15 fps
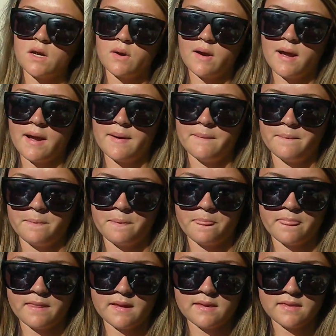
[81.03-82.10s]
So um,
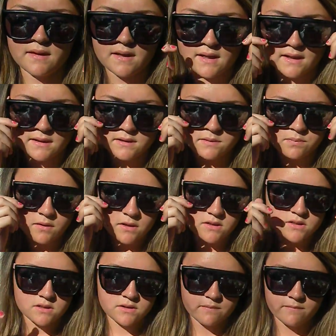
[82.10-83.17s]
the next
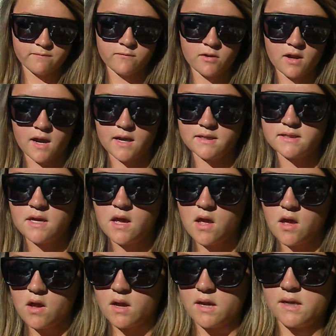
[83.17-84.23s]
brush for eyes
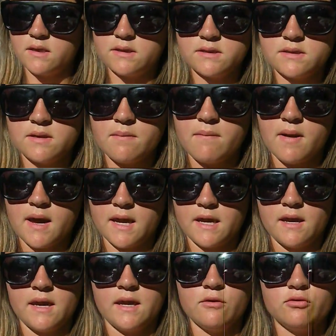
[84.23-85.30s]
is
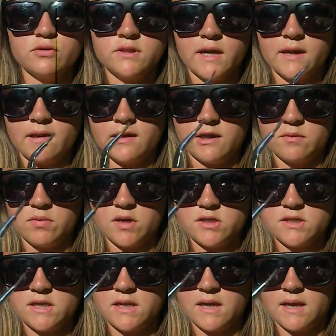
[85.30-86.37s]
my Angled Eyeliner
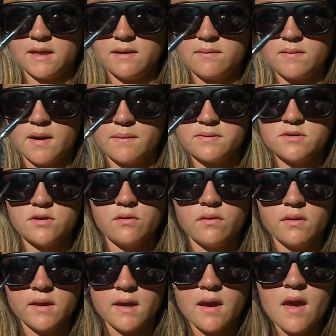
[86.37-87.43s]
Brush, and I am
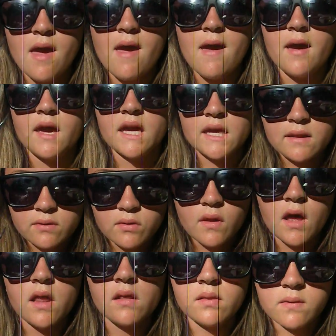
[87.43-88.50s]
absolutely
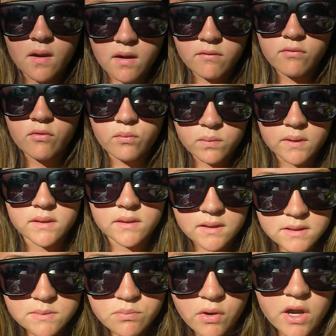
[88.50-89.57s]
in love with
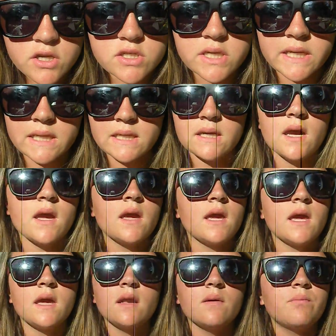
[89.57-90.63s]
this brush. It
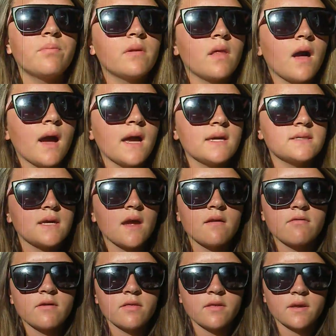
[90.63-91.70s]
it applies
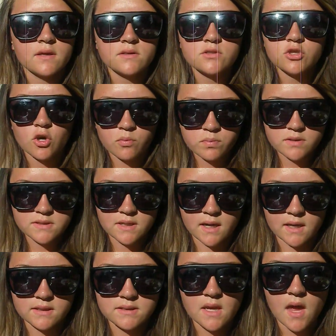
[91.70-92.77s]
everything so
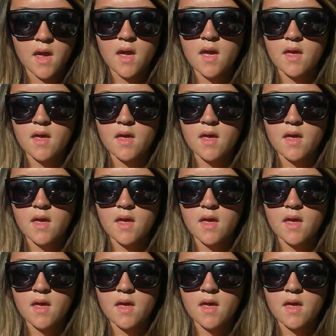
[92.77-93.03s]
precise.